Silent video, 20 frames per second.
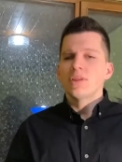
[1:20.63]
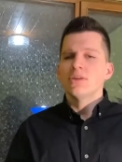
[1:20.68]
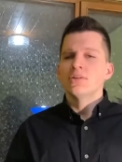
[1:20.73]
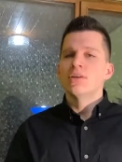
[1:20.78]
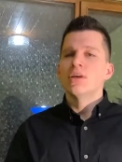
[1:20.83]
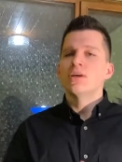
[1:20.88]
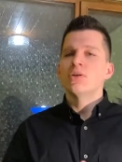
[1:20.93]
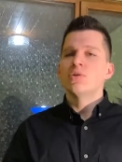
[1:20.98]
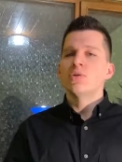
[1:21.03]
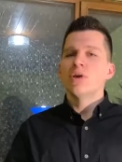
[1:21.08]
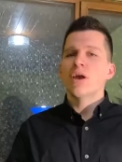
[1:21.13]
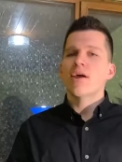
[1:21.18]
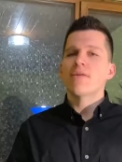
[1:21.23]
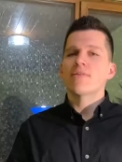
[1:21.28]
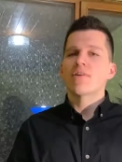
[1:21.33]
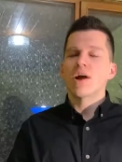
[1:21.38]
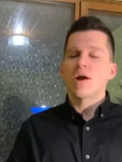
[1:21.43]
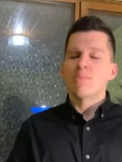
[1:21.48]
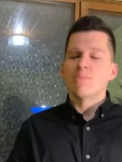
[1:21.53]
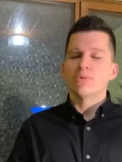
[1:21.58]
Like, you have
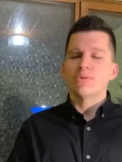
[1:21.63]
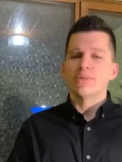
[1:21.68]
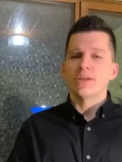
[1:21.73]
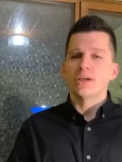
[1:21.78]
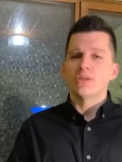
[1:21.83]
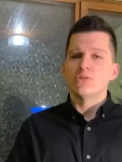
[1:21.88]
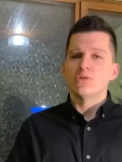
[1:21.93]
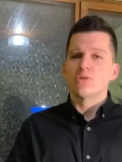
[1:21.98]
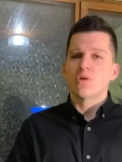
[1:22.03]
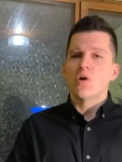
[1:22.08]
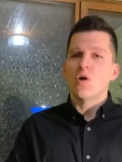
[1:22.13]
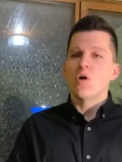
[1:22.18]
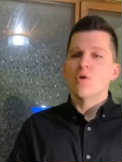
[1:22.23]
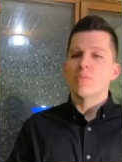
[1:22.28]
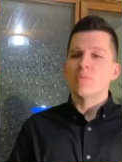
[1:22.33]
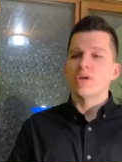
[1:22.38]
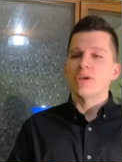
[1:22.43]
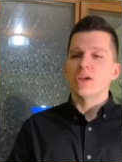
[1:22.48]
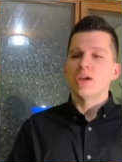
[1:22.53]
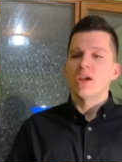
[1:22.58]
a couple of days to call
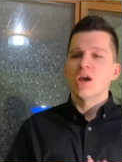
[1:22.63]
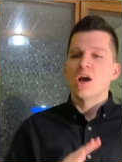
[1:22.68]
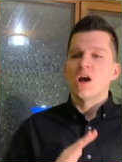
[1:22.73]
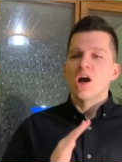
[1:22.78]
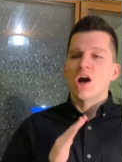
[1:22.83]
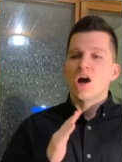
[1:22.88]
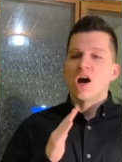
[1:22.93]
me.